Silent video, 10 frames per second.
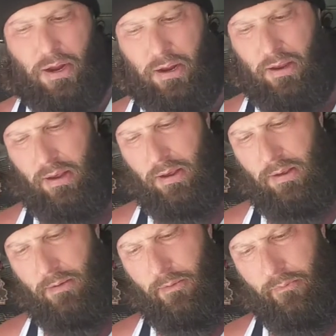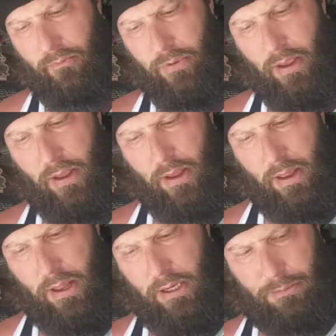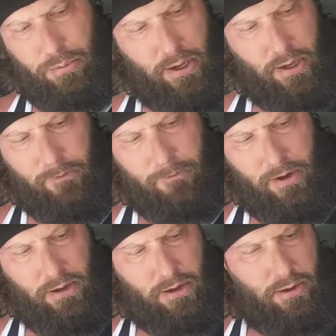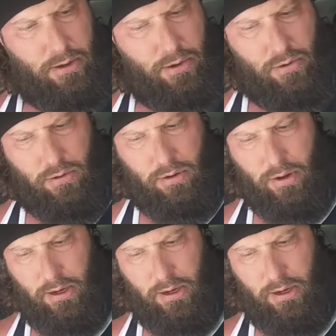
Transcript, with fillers: I that's pretty convenient, you know.